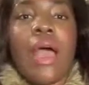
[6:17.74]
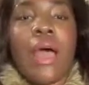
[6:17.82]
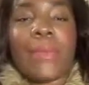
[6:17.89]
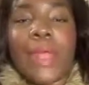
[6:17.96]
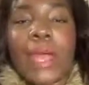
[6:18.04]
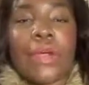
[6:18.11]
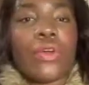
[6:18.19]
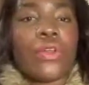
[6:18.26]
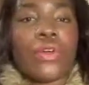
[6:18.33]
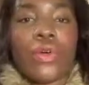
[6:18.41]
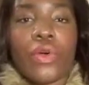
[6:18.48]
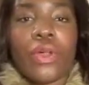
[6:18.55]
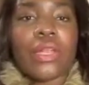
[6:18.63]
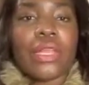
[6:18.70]
I'm not going to
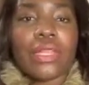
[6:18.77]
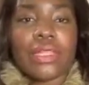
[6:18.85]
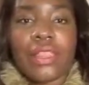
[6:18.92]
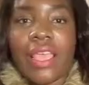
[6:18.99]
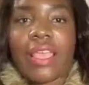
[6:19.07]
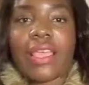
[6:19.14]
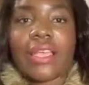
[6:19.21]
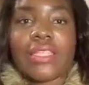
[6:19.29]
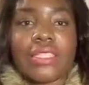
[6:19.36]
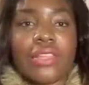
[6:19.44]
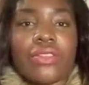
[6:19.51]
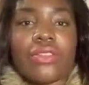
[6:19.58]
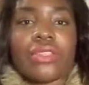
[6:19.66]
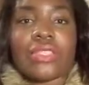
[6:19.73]
order anything
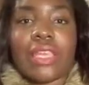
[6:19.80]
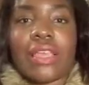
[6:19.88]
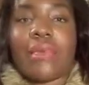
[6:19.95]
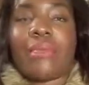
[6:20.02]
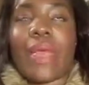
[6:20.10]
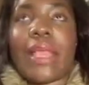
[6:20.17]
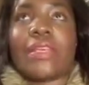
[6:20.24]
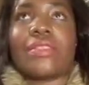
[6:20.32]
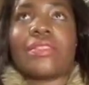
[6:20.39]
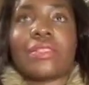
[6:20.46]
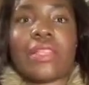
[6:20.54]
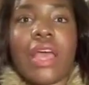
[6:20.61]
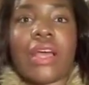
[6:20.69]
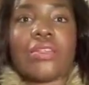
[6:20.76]
until this get back in
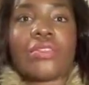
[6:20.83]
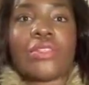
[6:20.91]
stock.